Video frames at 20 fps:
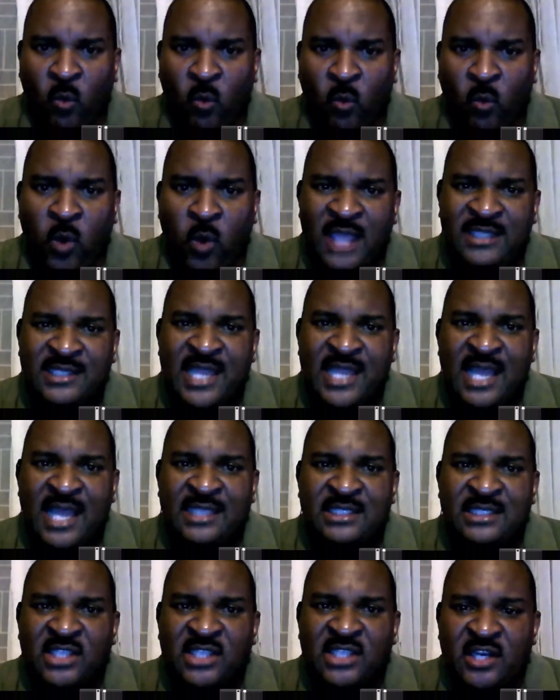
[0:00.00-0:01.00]
What
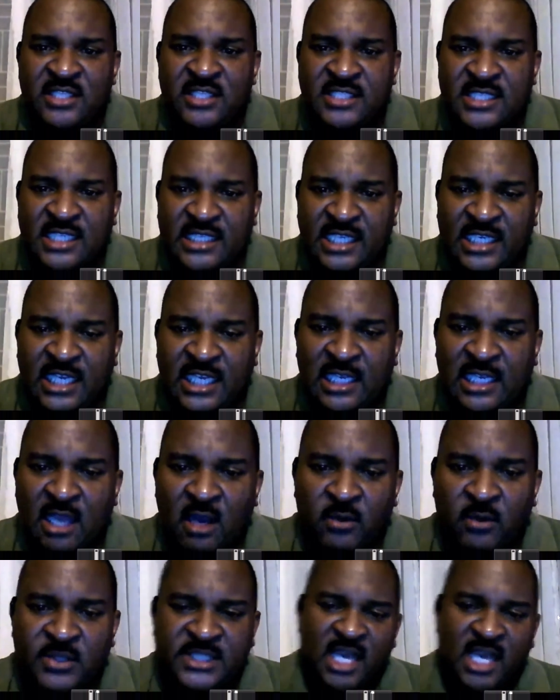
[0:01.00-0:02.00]
that does is it
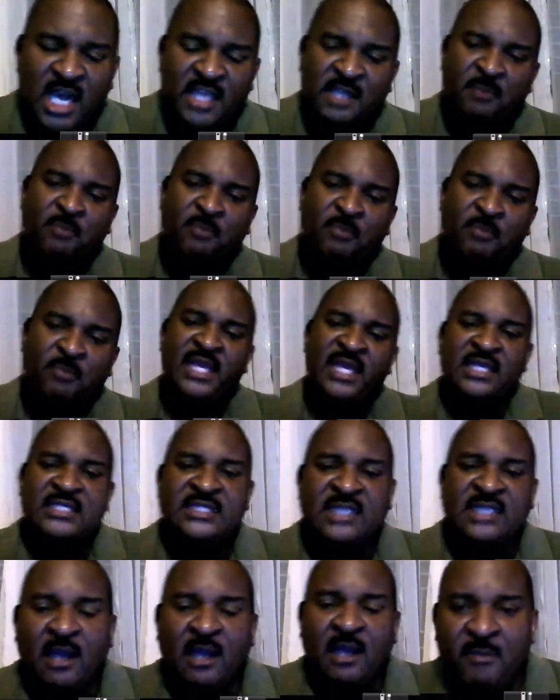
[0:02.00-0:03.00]
allows the other players to
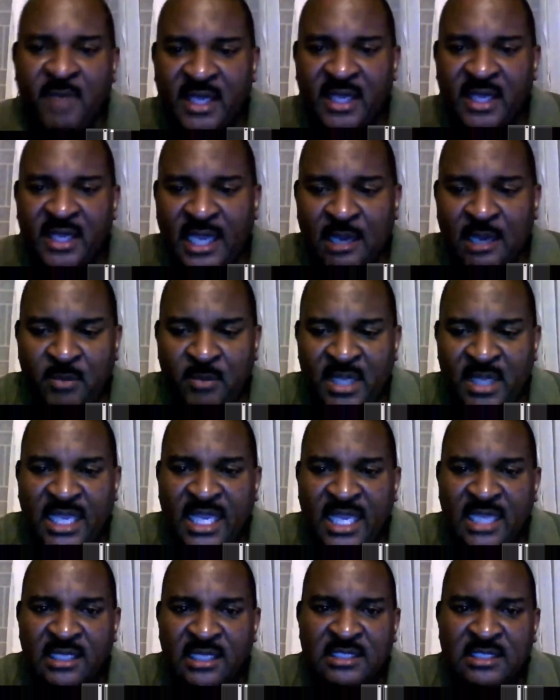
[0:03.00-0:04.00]
come in and
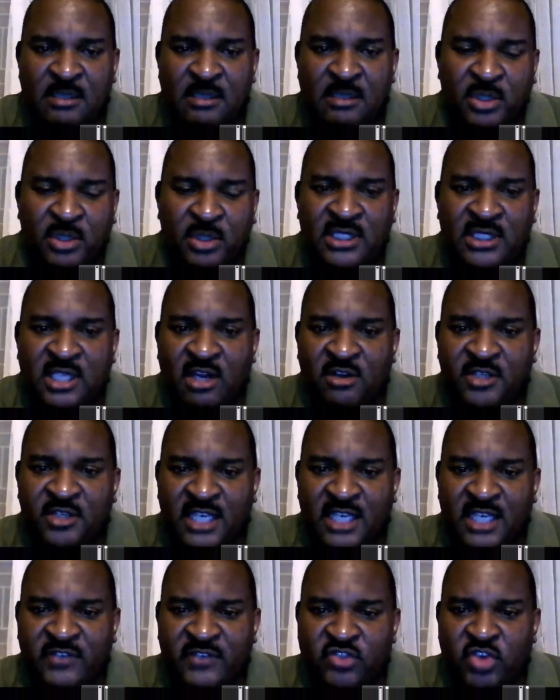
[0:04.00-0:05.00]
begin to put down the
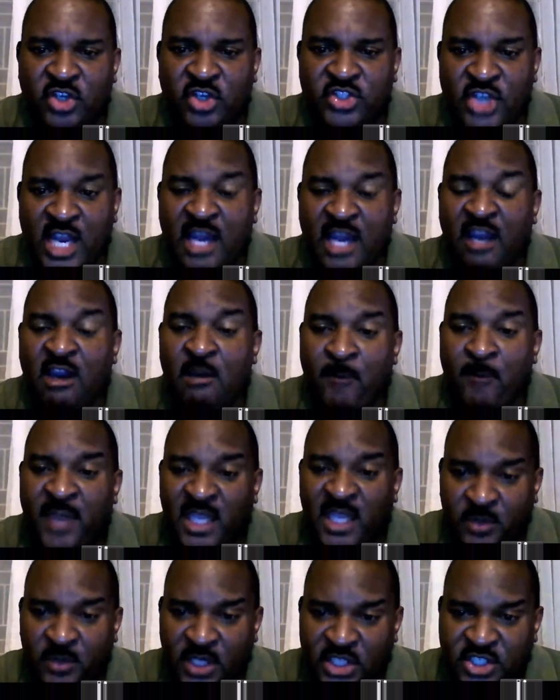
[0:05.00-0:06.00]
infrastructure and
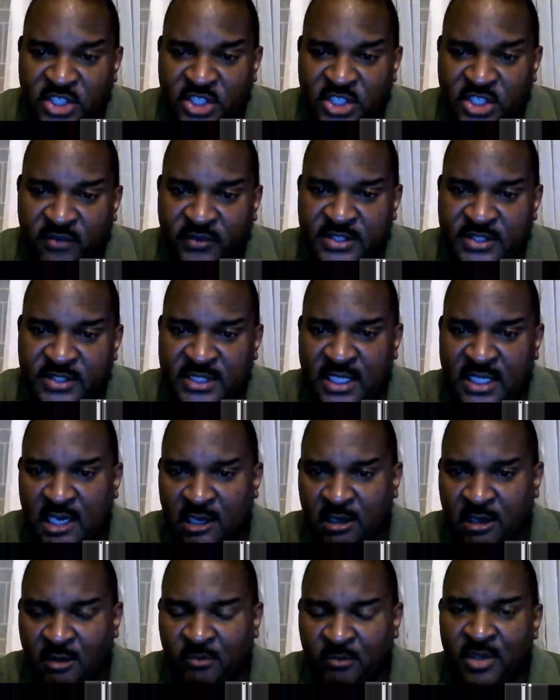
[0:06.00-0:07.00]
compete with each other
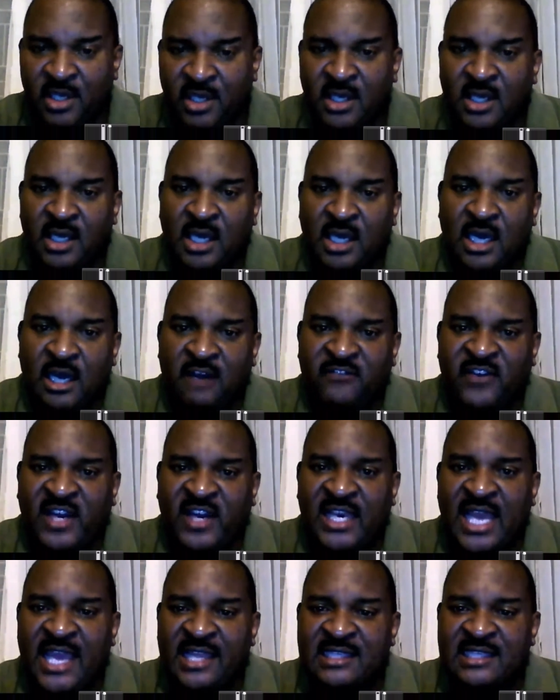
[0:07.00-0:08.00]
for
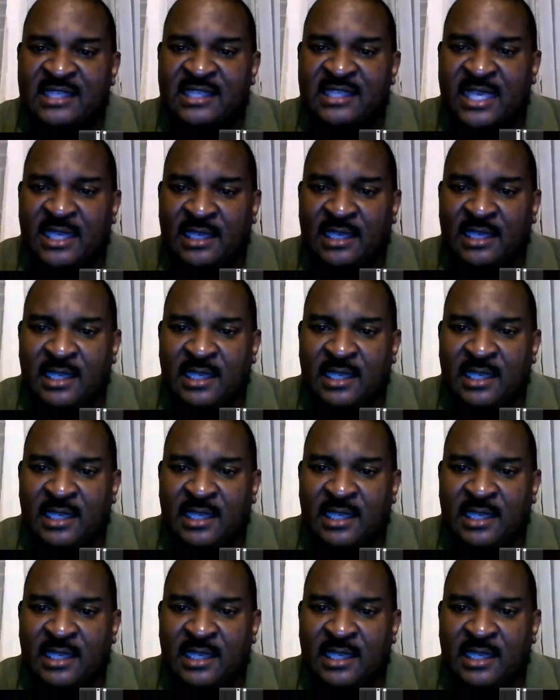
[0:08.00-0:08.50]
clientele